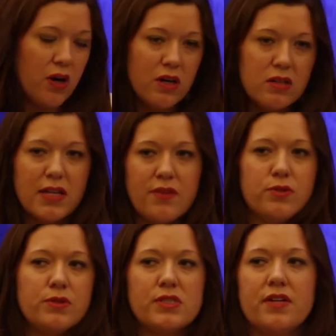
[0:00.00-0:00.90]
all
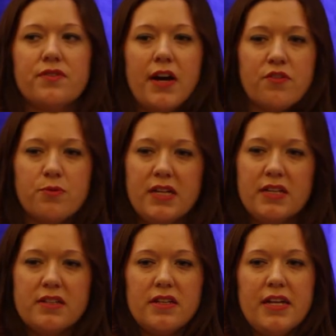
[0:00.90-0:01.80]
levels of
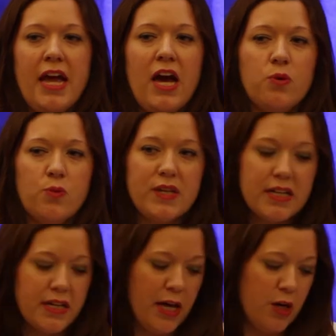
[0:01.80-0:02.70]
government and how we
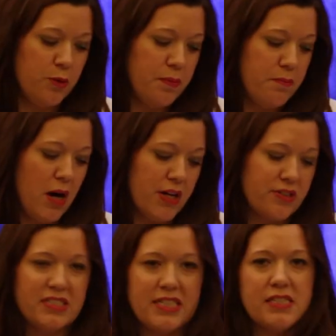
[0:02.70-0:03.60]
can help
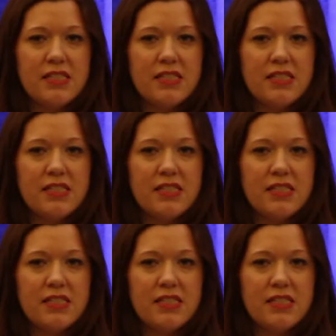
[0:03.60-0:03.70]
modern-day